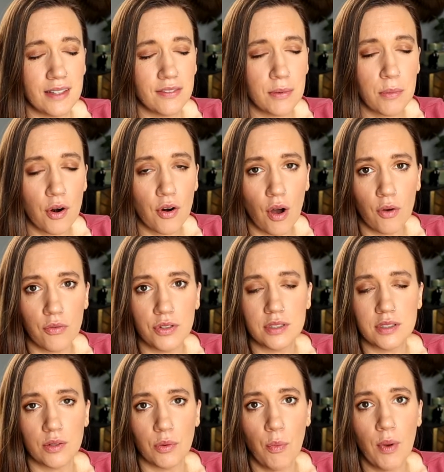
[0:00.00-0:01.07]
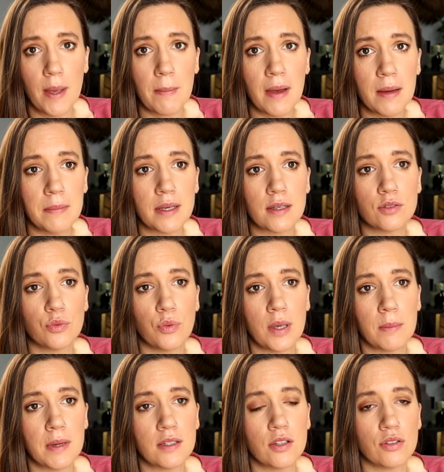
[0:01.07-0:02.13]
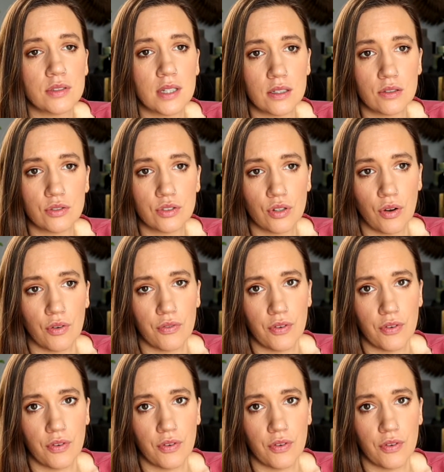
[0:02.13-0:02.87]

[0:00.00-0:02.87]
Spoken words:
even more obvious in women because women don't tend to store